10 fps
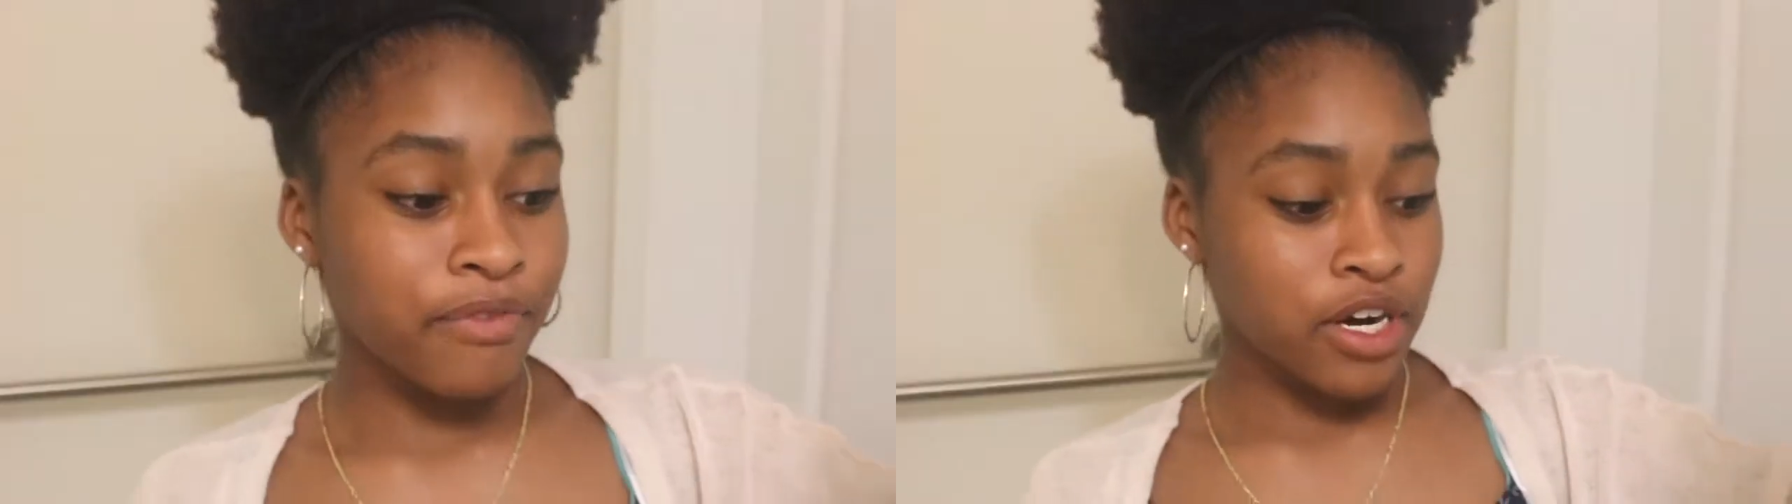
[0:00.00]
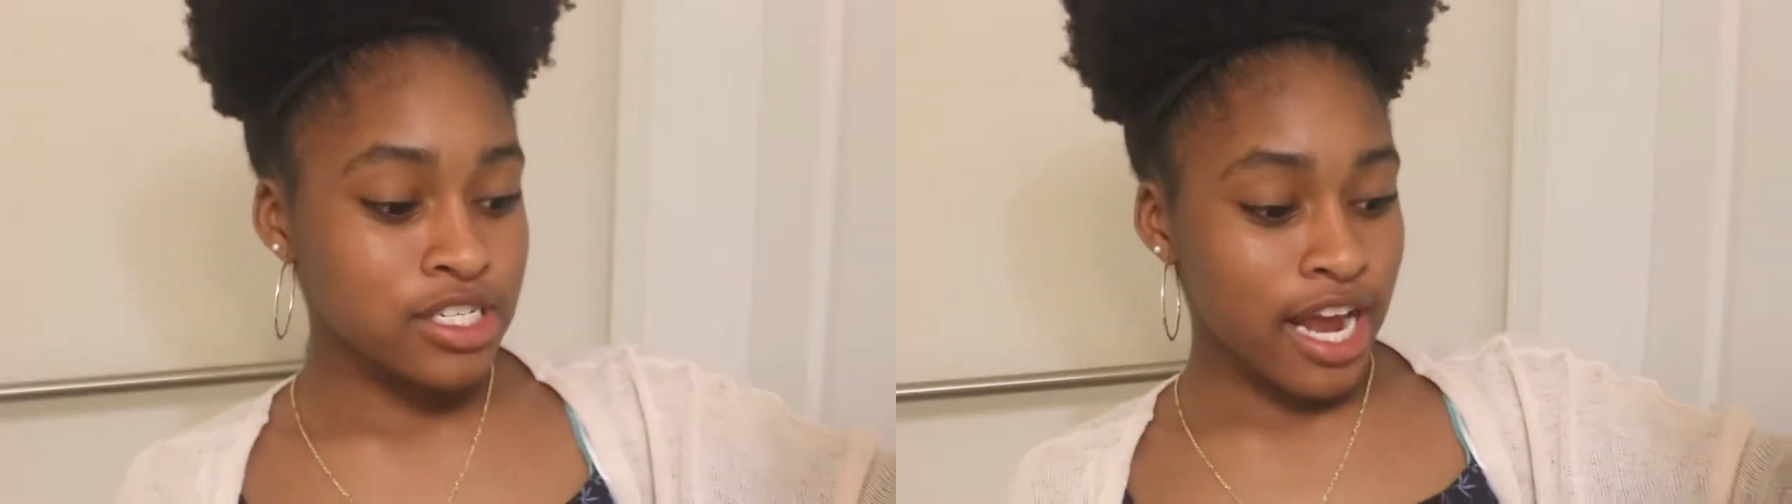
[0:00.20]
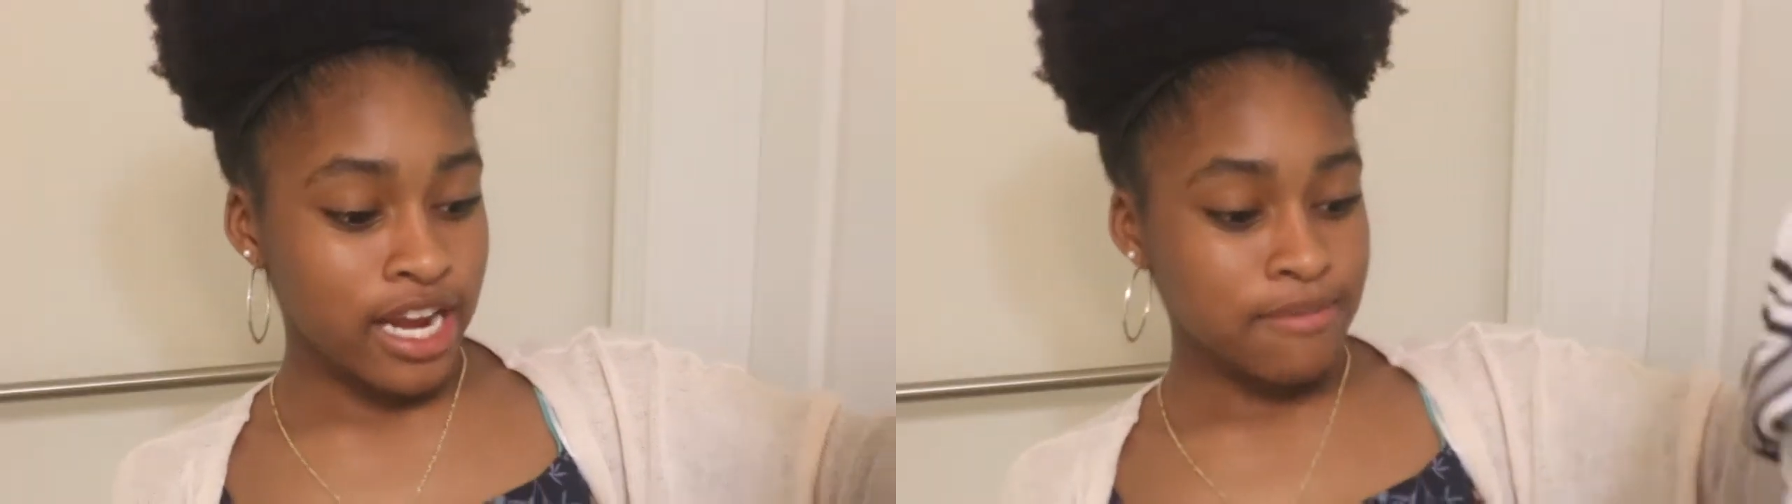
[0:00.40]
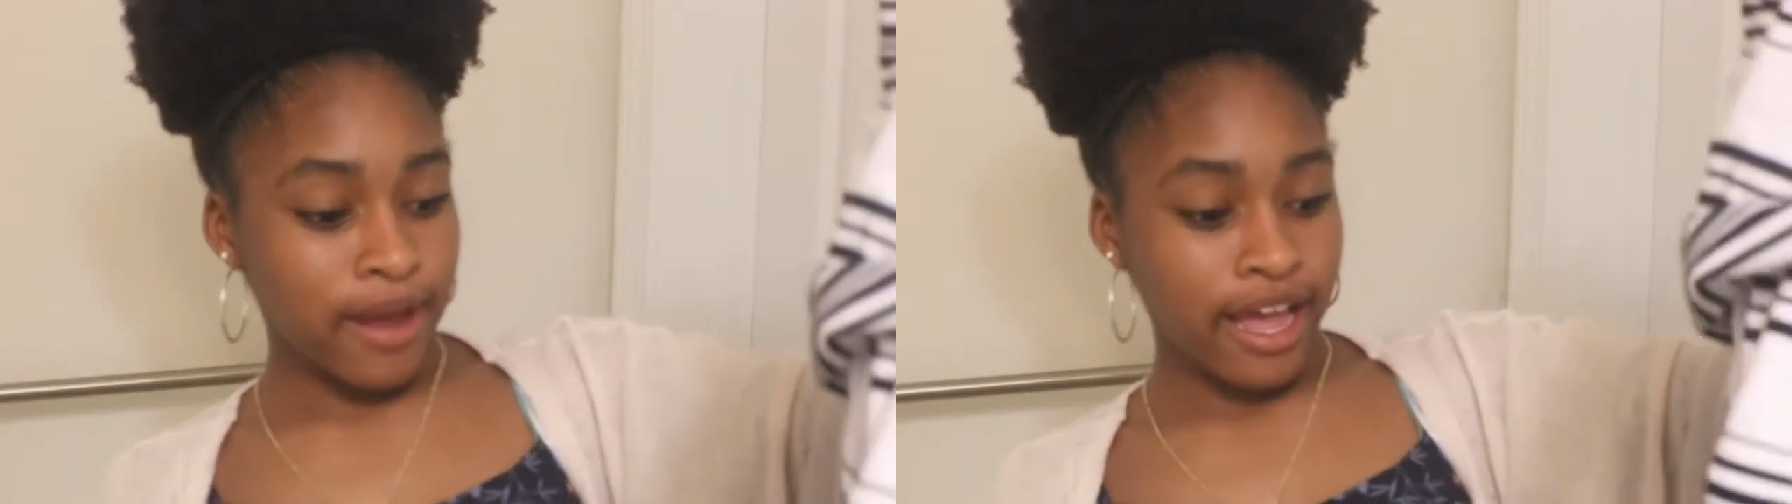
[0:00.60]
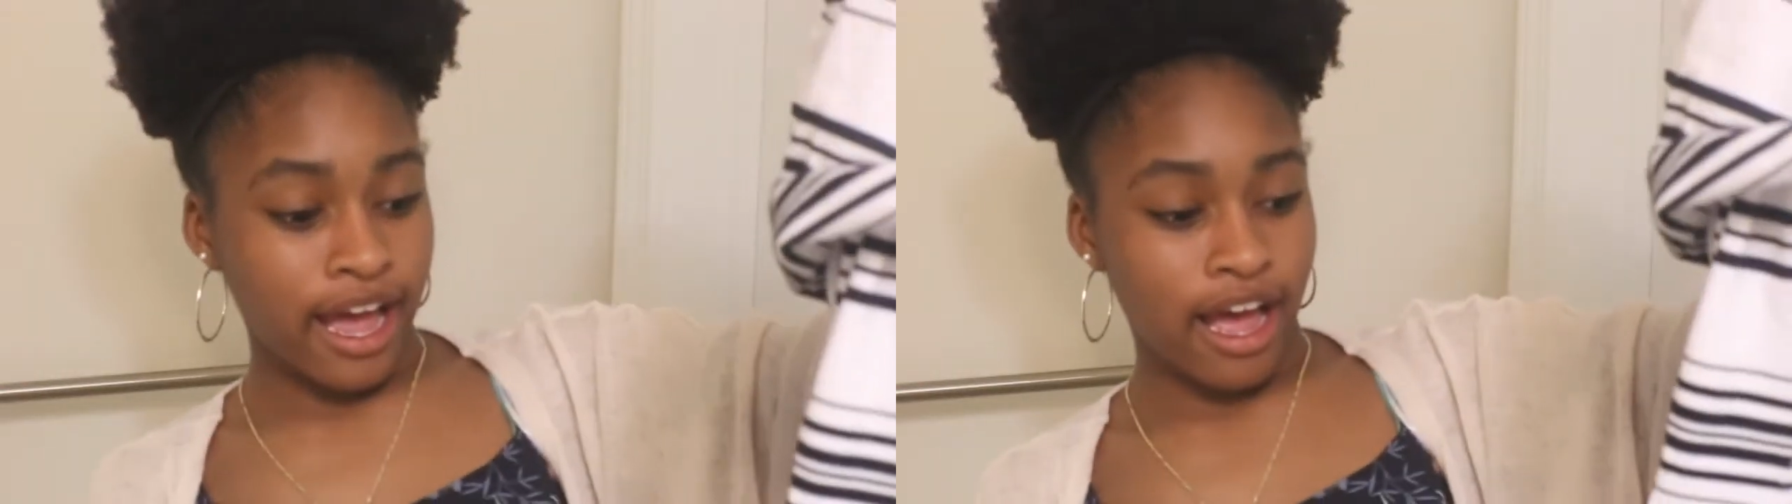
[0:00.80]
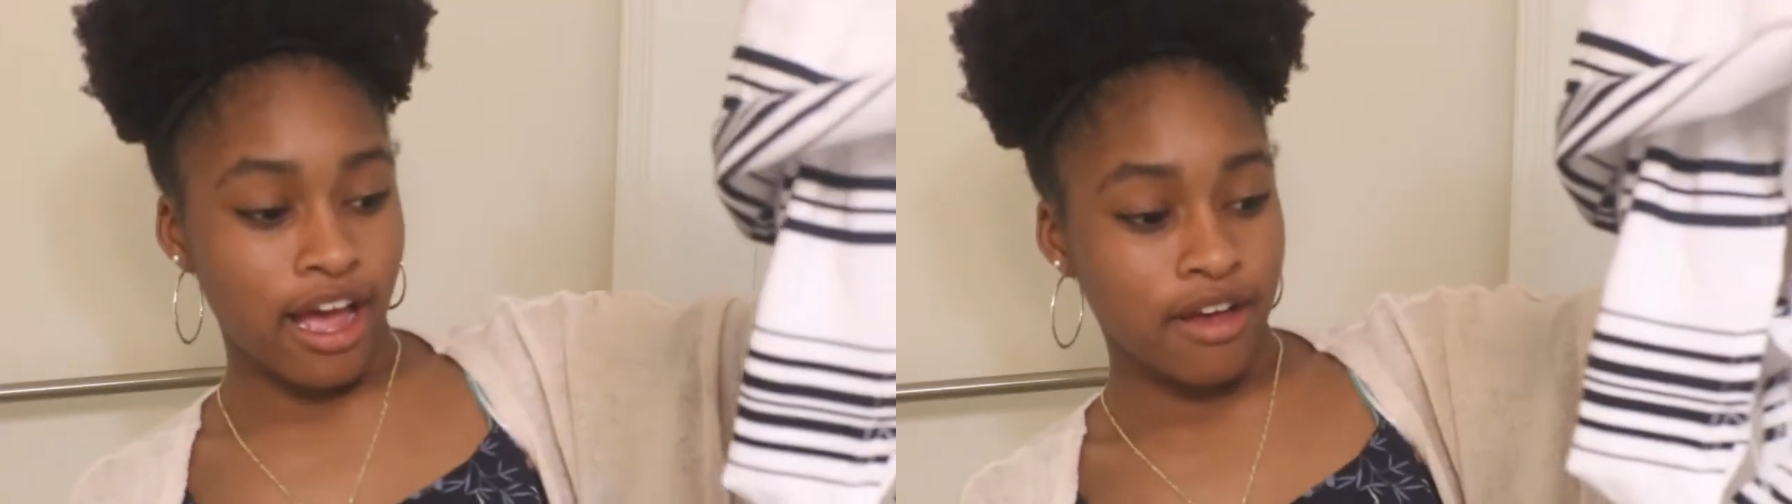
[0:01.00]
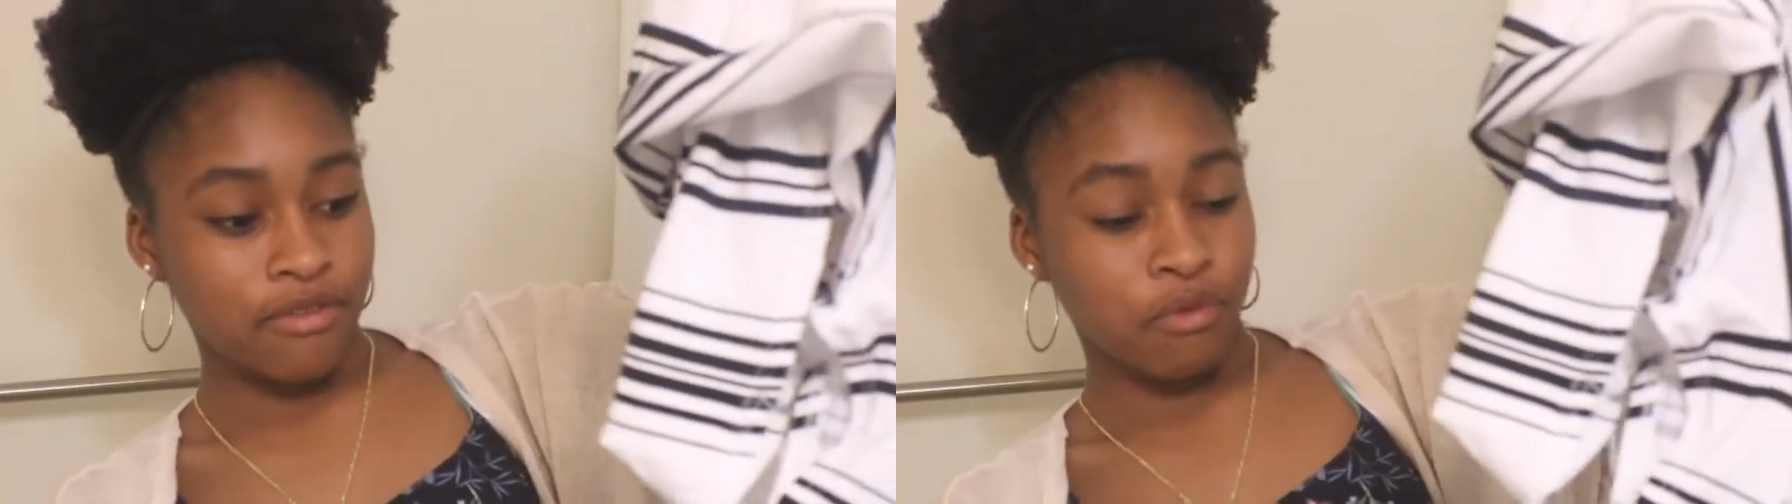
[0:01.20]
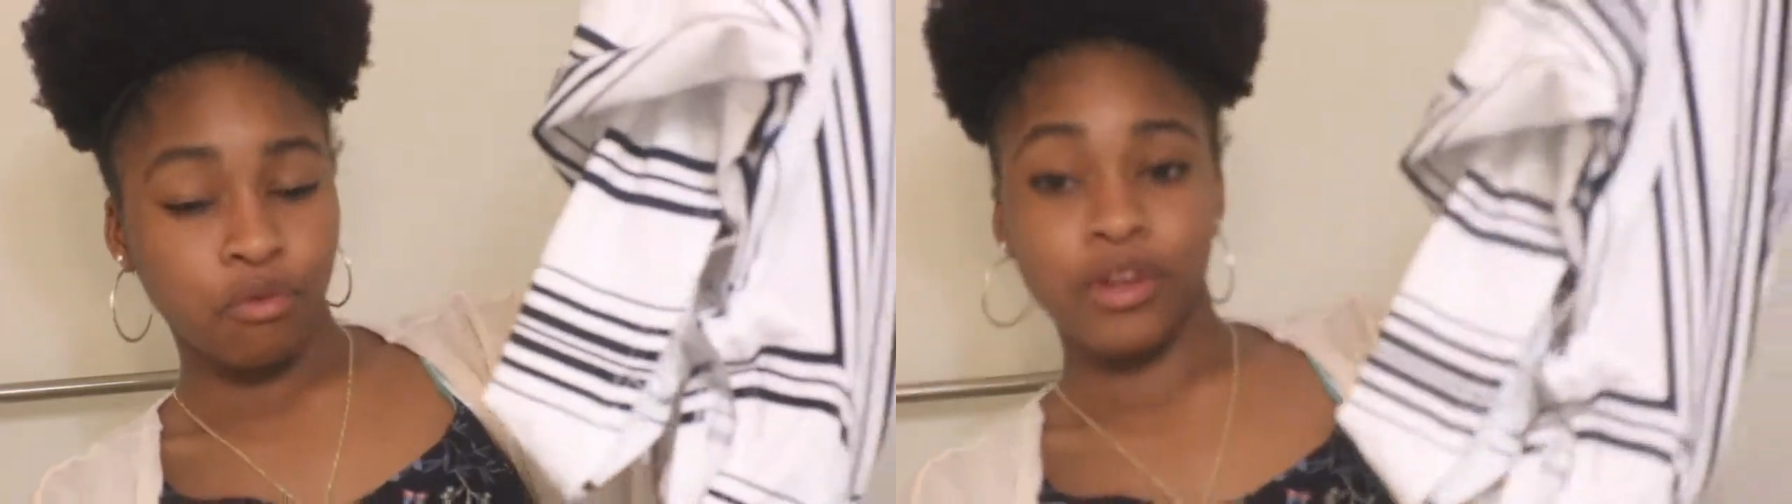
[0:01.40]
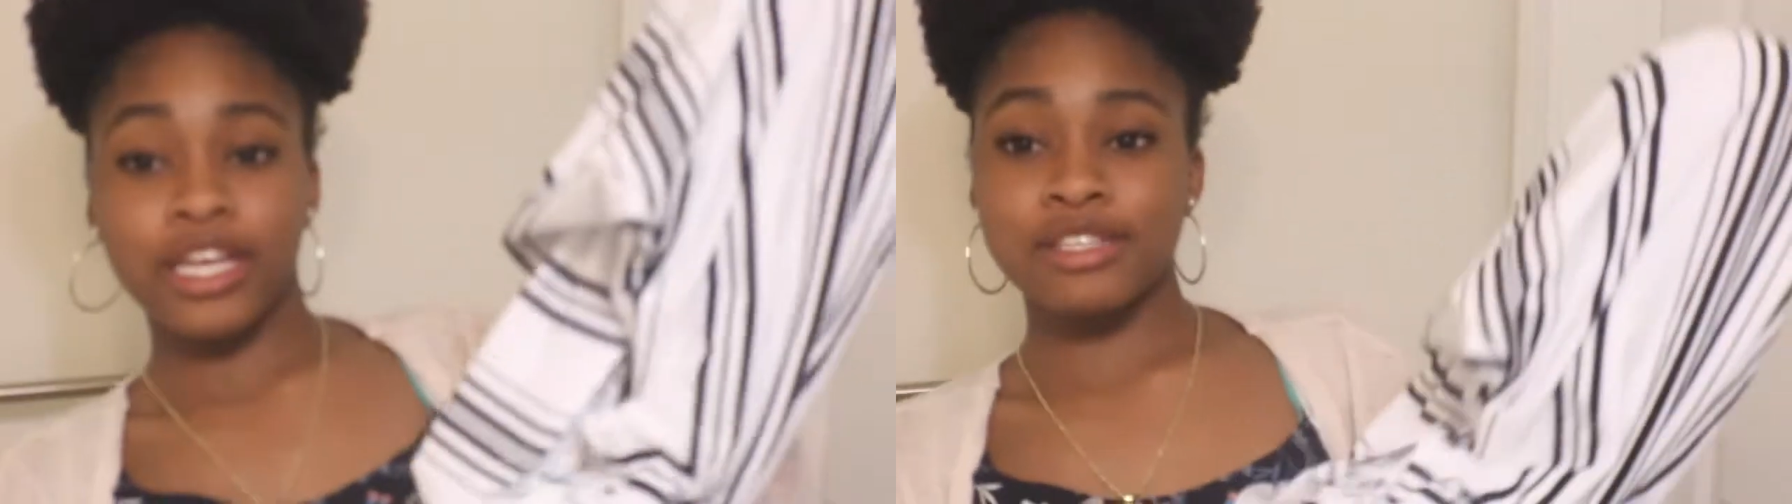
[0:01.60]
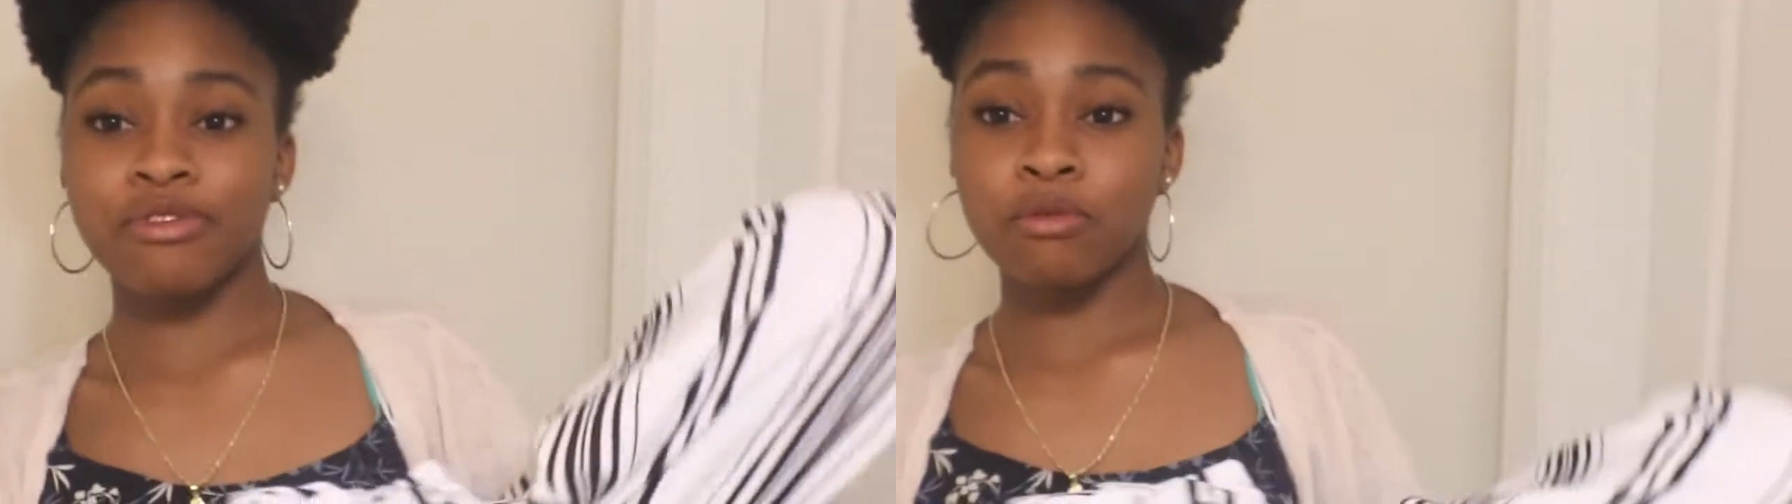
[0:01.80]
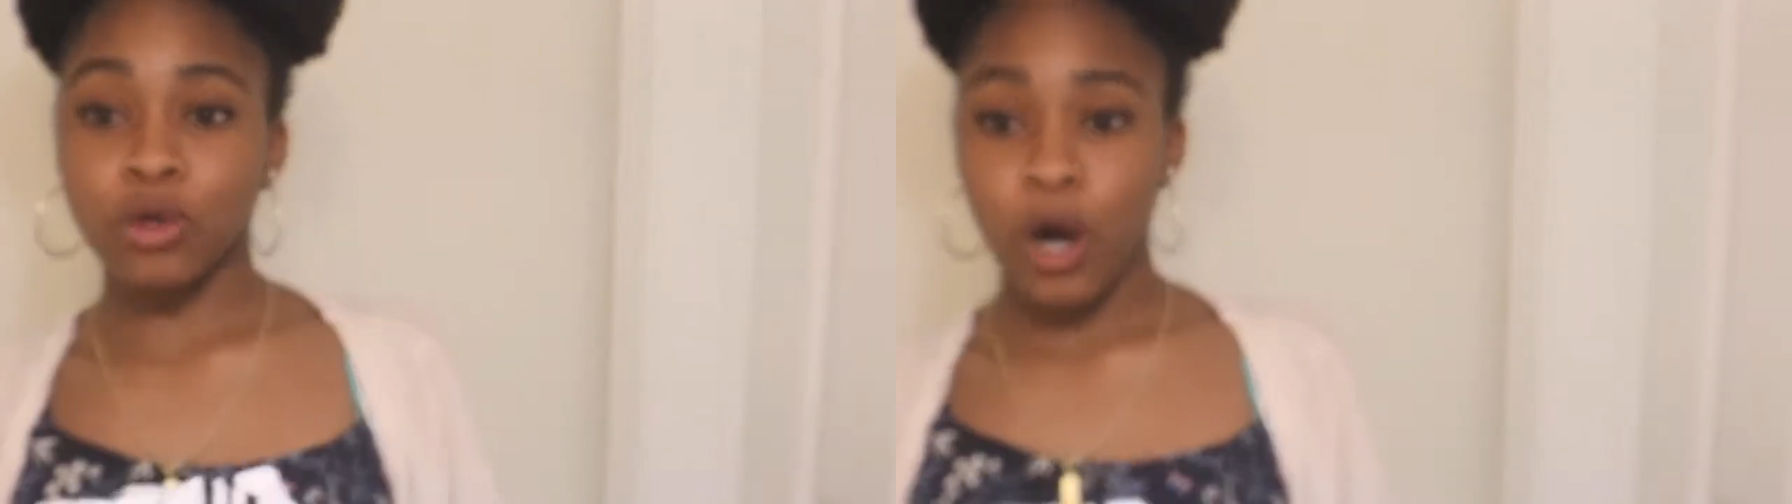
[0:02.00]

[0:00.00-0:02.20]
first item I have is from